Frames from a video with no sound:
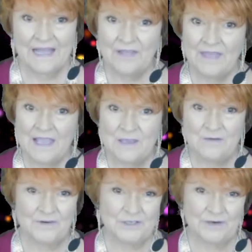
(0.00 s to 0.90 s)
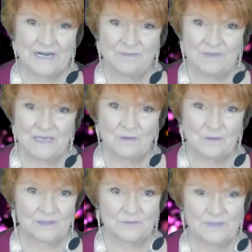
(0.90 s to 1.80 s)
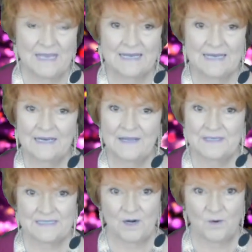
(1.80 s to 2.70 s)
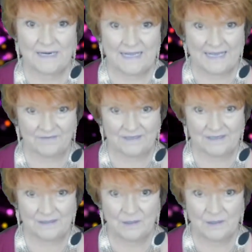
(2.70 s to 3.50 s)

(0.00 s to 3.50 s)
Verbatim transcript: Thank you for joining me, Gwilda Wiyaka, on the Stairway to Heaven,